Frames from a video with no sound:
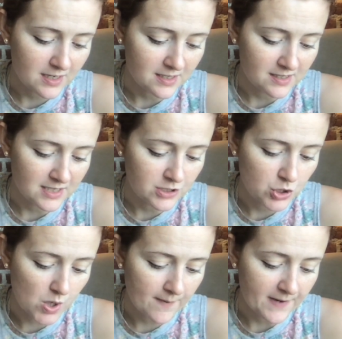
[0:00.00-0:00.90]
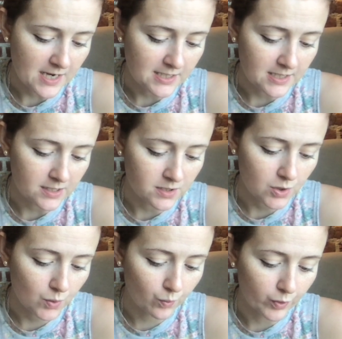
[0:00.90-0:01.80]
in your opinion,
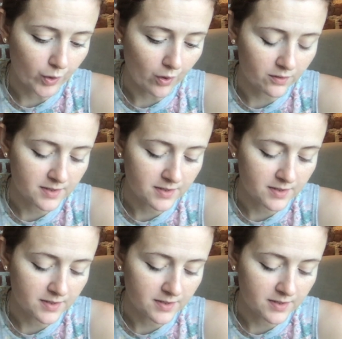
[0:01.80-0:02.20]
were all